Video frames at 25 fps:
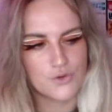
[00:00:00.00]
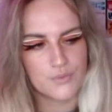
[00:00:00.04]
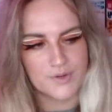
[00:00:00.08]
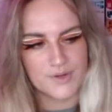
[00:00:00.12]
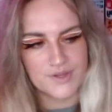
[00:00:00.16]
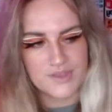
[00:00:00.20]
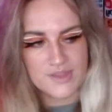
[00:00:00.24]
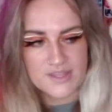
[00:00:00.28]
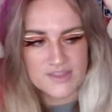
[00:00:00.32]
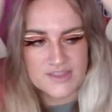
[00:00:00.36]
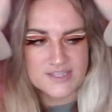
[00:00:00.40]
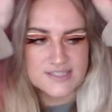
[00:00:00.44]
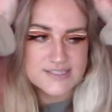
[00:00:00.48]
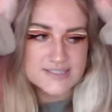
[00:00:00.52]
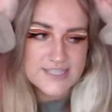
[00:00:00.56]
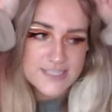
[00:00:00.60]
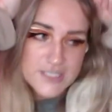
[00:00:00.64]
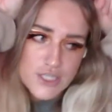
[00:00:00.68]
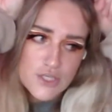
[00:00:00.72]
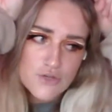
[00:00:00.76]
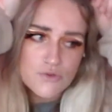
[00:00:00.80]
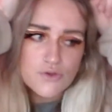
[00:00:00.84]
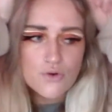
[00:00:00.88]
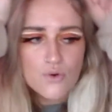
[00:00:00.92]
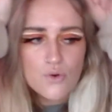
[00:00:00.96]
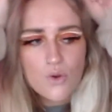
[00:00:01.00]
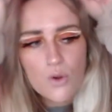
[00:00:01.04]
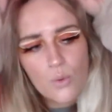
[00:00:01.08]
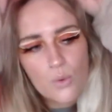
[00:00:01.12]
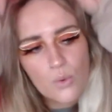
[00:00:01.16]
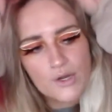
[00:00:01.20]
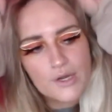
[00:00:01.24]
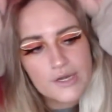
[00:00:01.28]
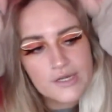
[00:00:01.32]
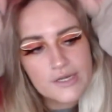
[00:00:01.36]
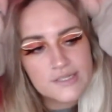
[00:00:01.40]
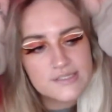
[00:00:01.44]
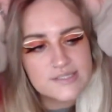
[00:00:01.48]
We think these like cute little
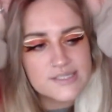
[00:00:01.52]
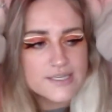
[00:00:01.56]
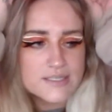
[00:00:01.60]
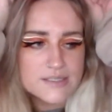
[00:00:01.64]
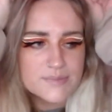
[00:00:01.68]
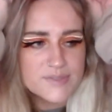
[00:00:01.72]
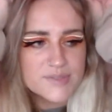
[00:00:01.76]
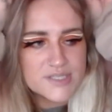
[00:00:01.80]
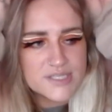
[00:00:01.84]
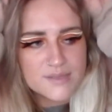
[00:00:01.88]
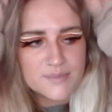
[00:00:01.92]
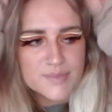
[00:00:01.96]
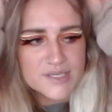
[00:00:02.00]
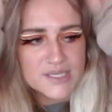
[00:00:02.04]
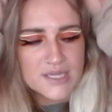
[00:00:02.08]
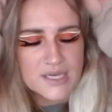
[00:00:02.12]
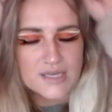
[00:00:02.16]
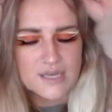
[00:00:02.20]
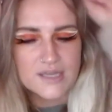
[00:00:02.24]
horns, like da ba da da.